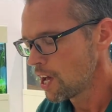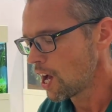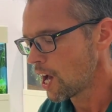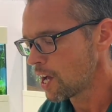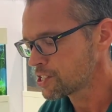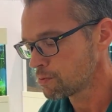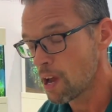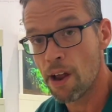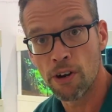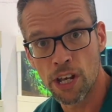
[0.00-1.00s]

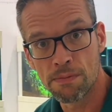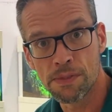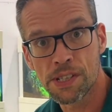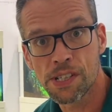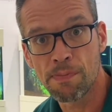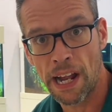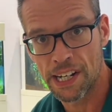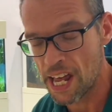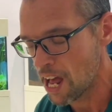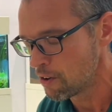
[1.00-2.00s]
terrariums,
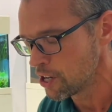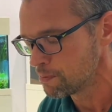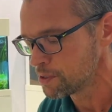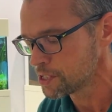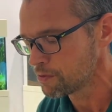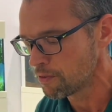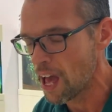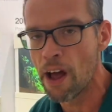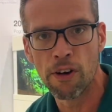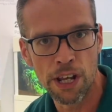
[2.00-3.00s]
paludariums,
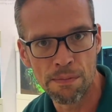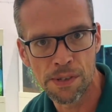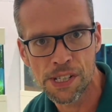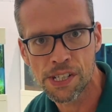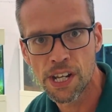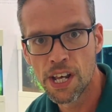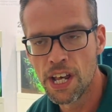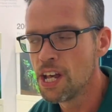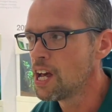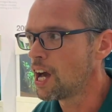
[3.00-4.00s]
vivariums,
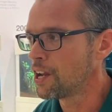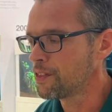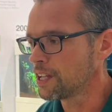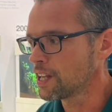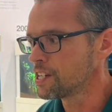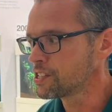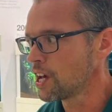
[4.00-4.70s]
and I think there's